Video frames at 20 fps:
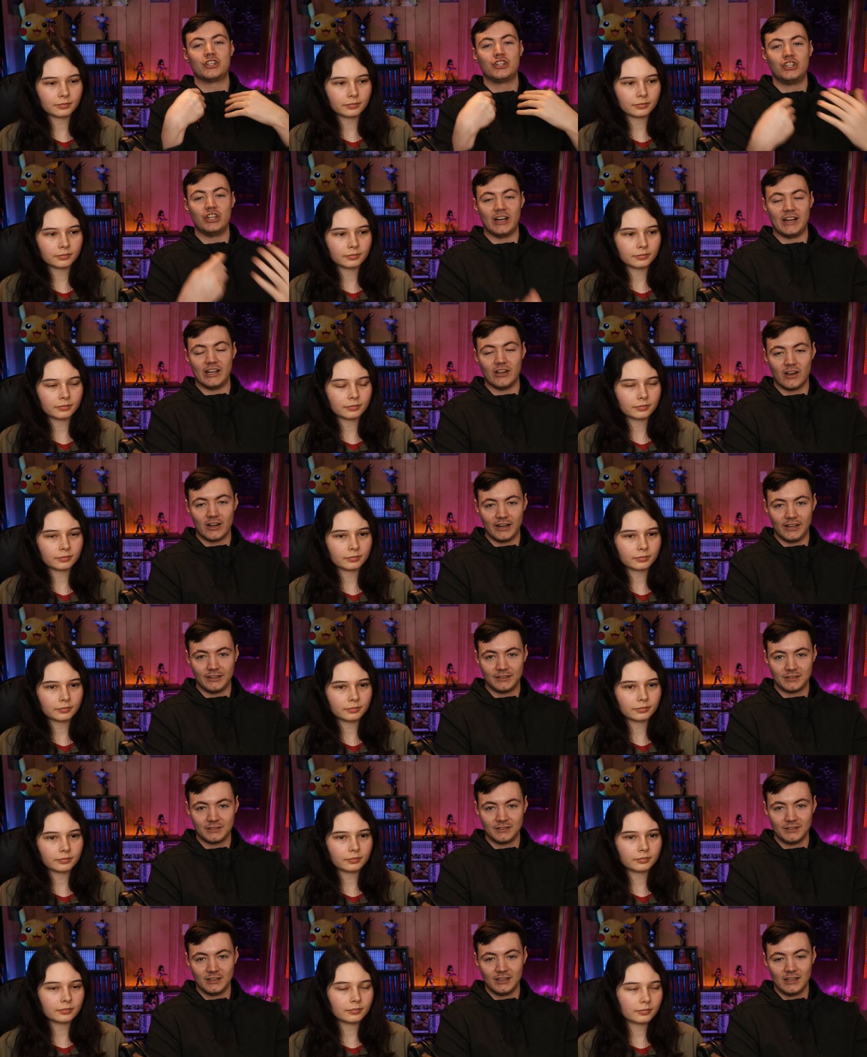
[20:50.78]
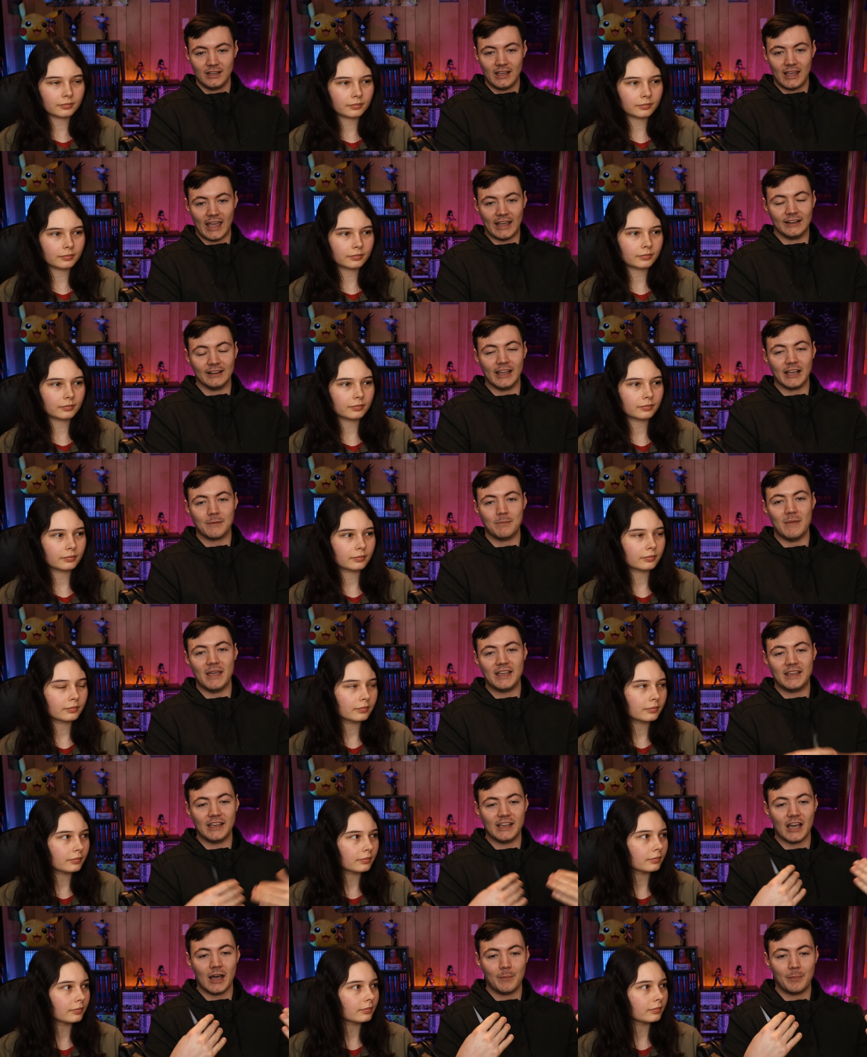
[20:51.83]
Speaker 1: just shitting on it and like
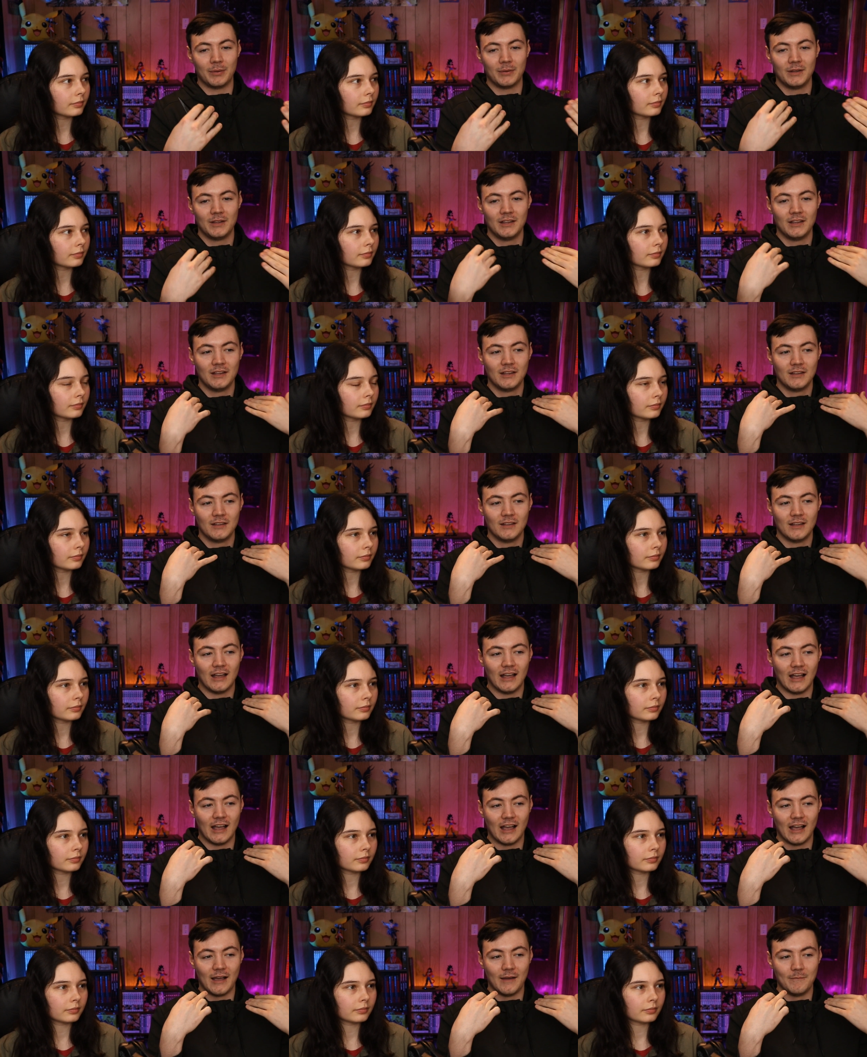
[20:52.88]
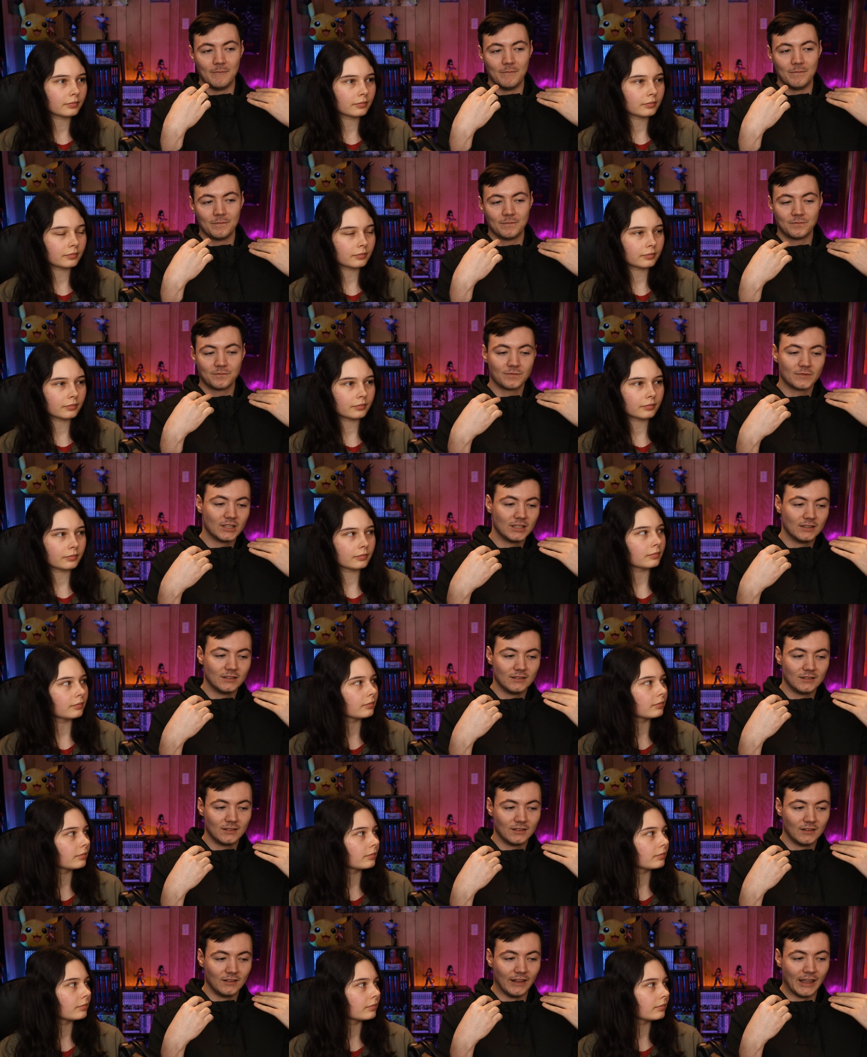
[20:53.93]
making up, um,
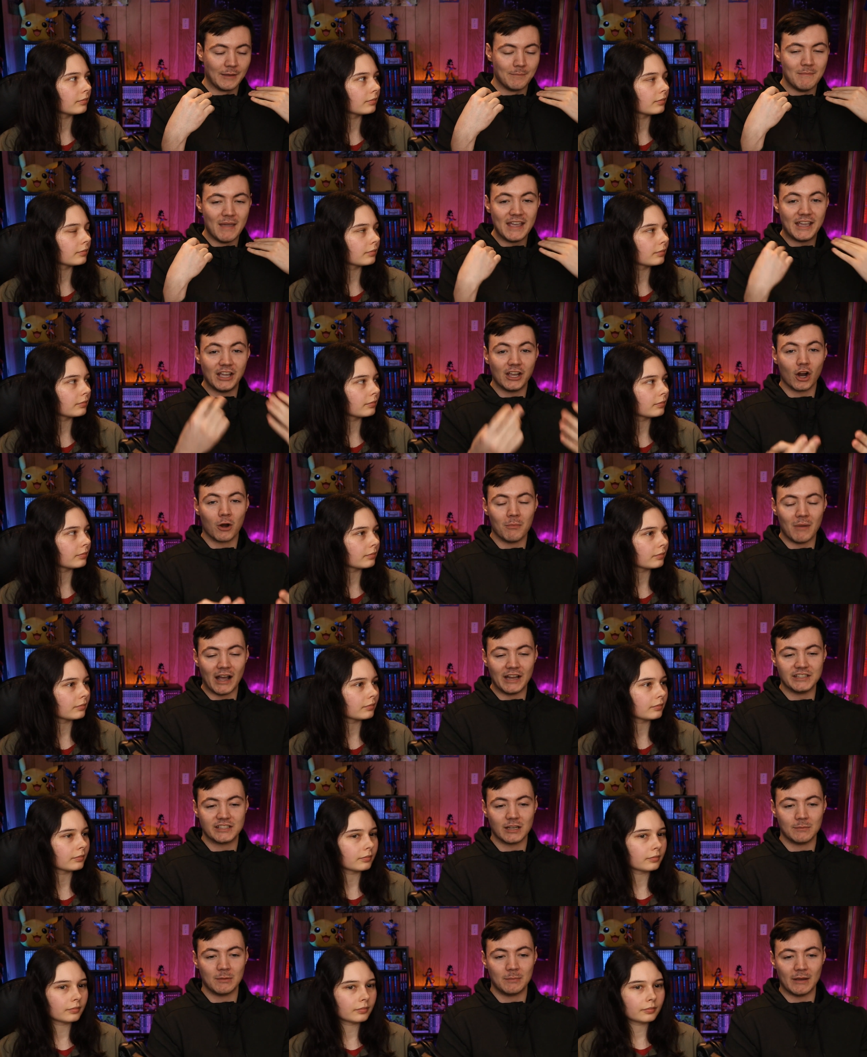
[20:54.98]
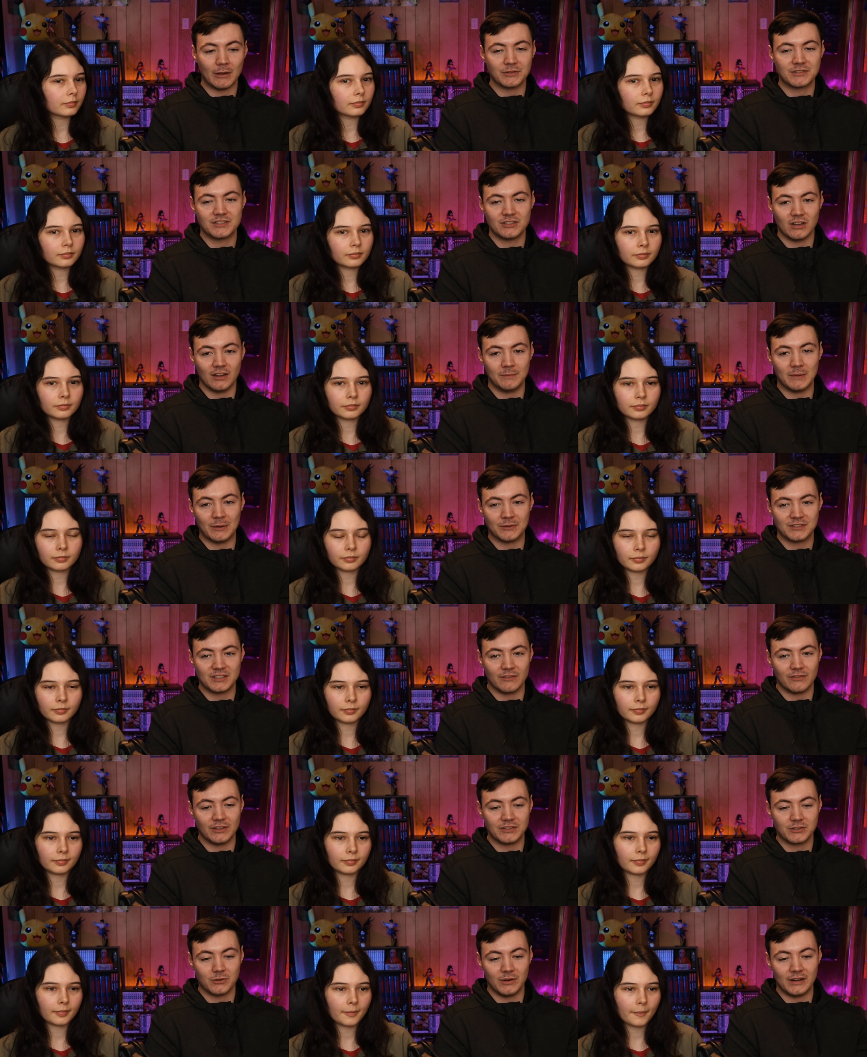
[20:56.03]
like making our minds up about about
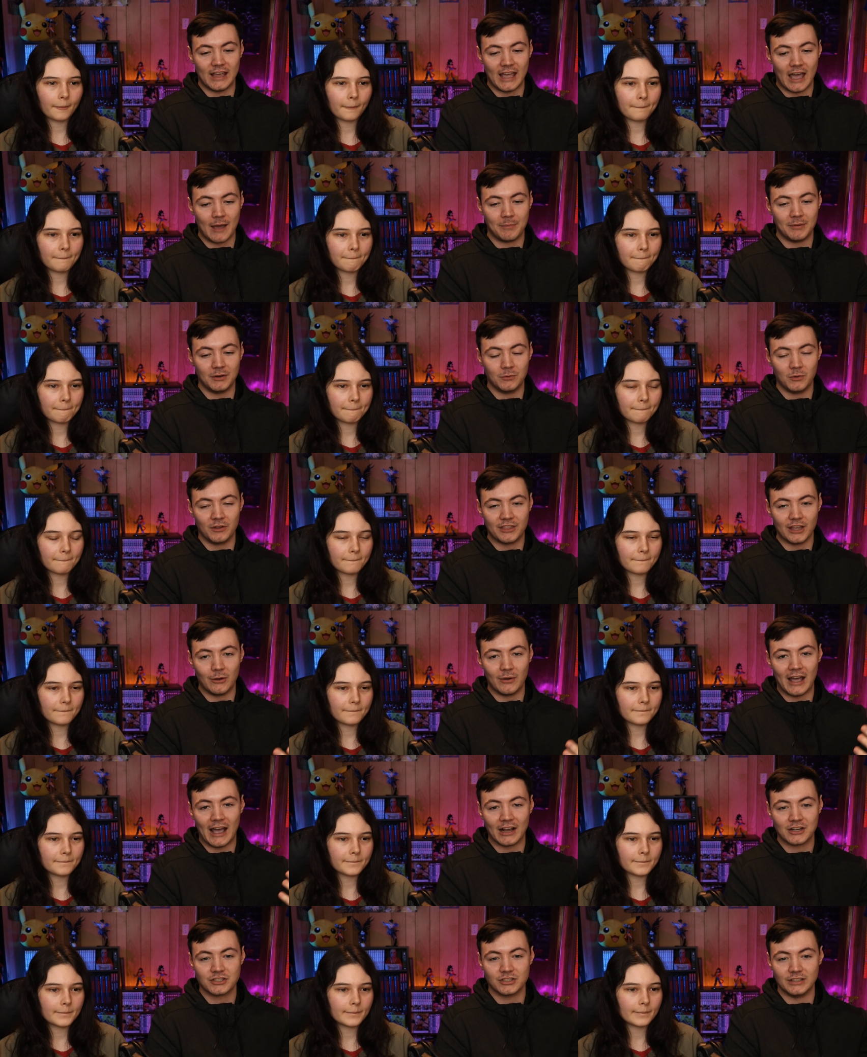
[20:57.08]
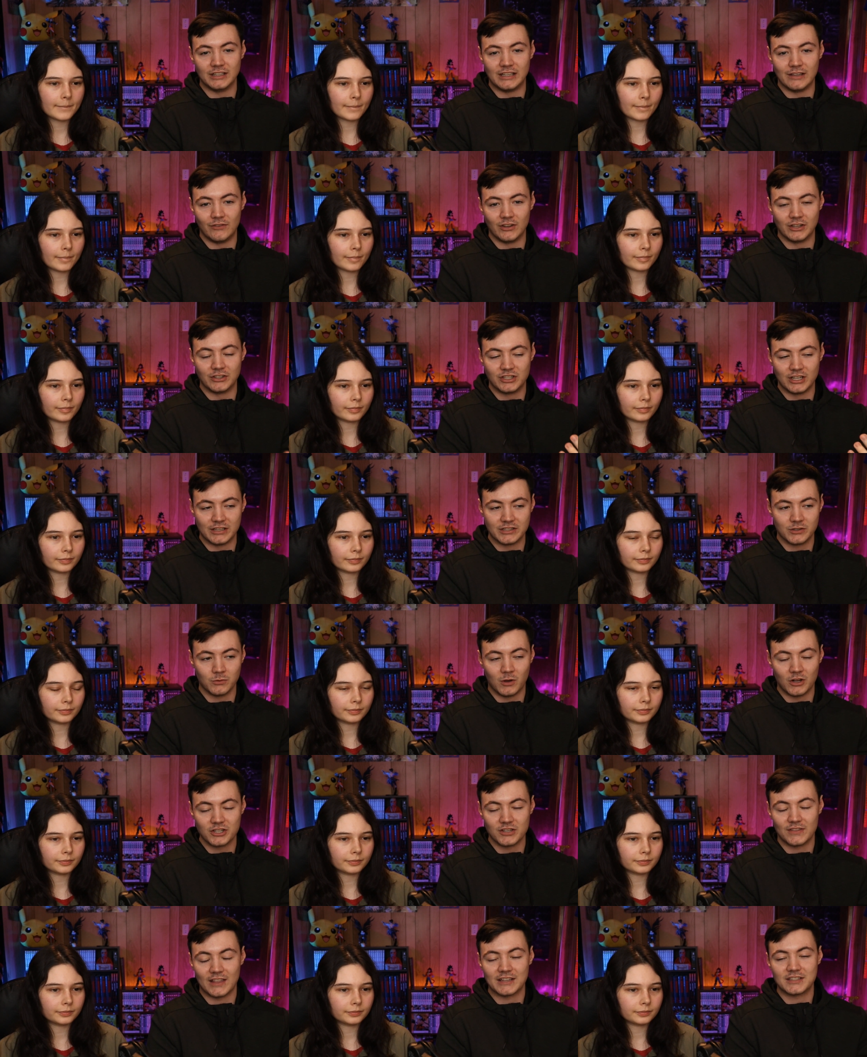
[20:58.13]
stuff that's going to happen without actually giving a chance to
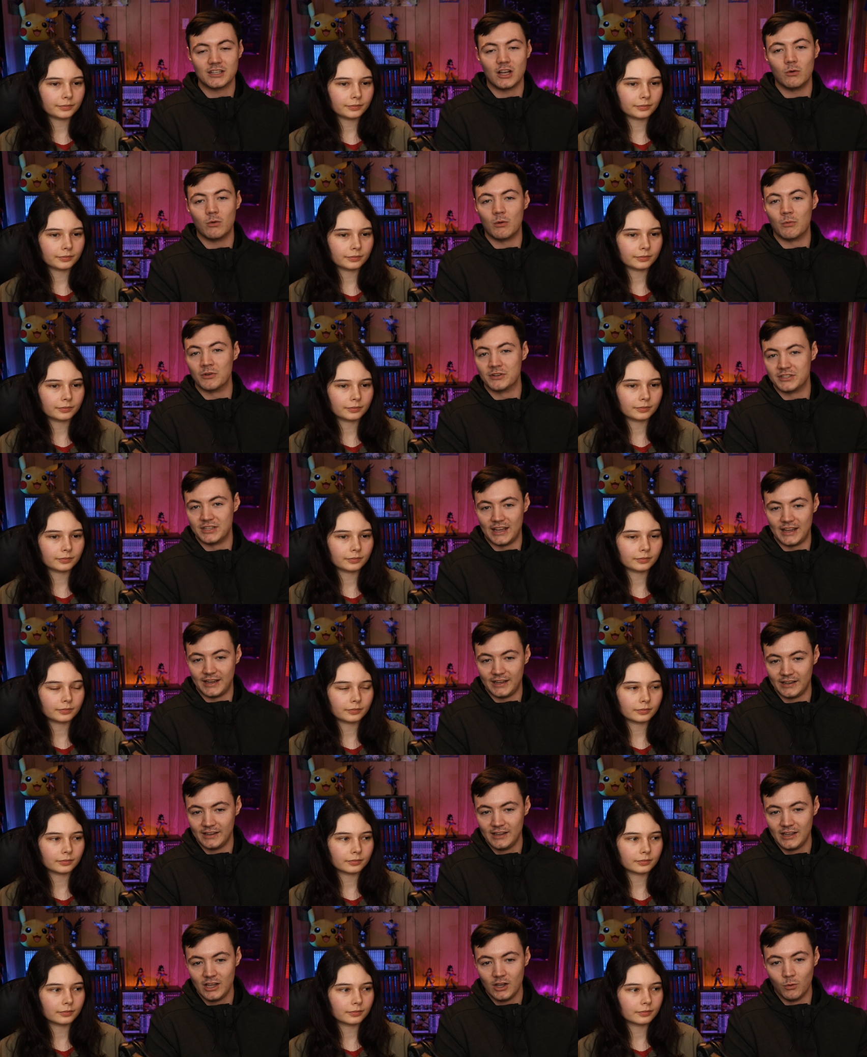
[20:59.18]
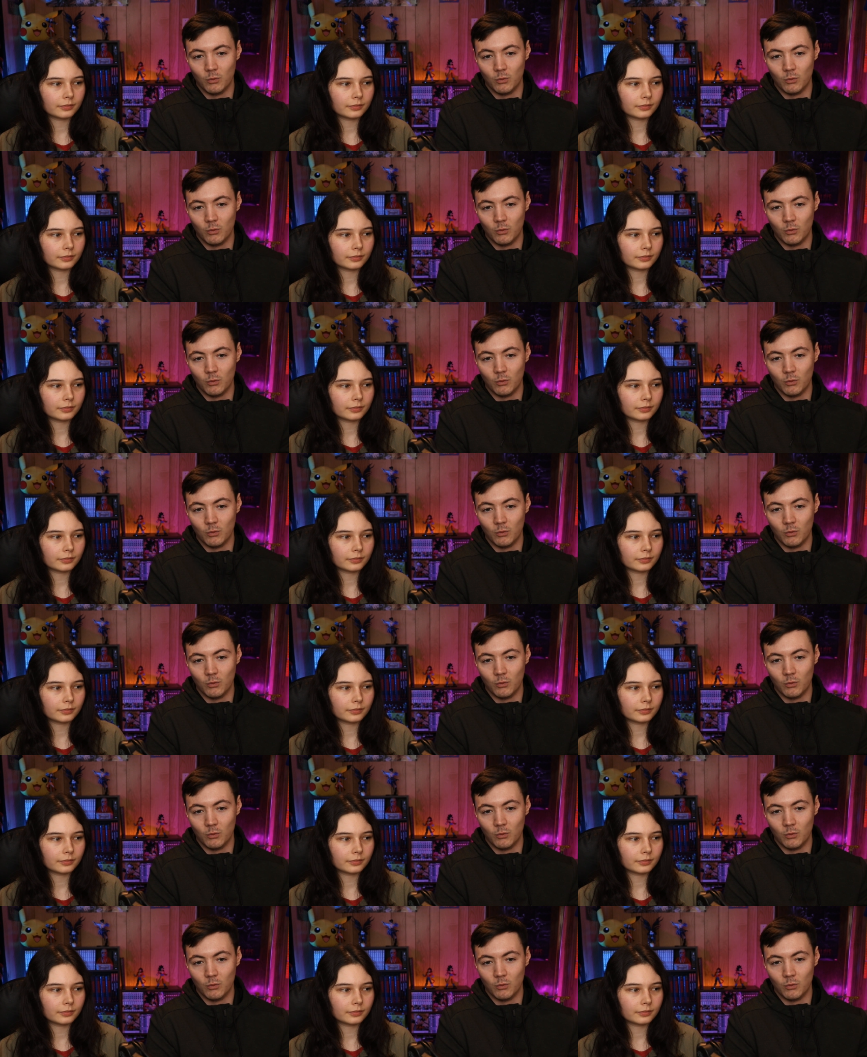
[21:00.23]
watch it. That's not what we're saying.